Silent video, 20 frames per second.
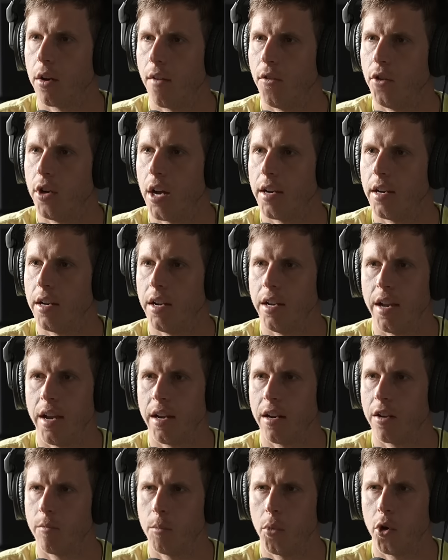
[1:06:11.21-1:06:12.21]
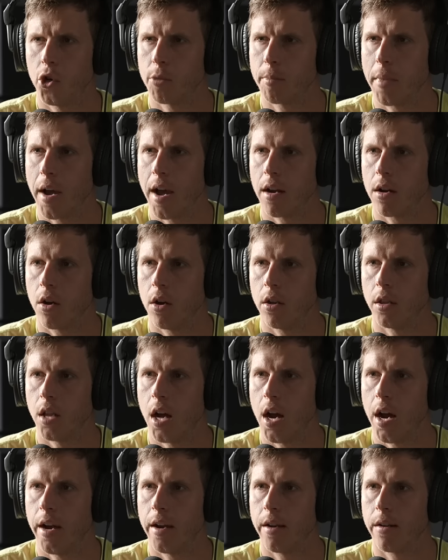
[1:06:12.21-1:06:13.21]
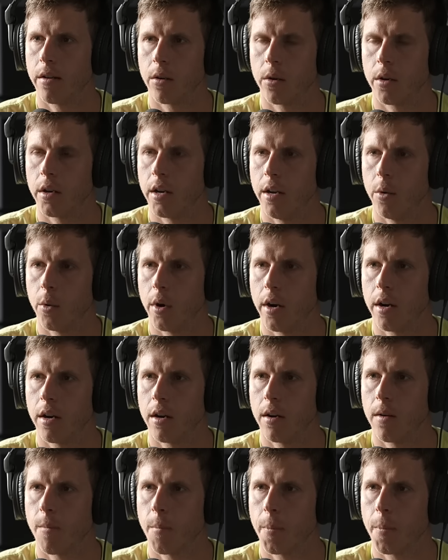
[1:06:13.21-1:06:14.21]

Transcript: Have you gotten any negative pushback online or anywhere?